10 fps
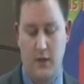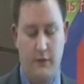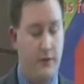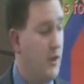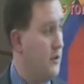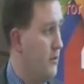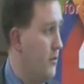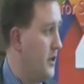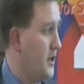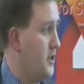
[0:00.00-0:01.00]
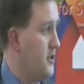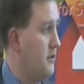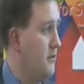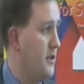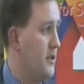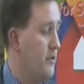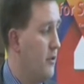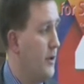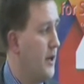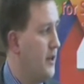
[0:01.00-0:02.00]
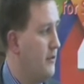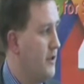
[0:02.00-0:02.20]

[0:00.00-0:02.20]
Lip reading: In fact, on 1 occasion, even though we had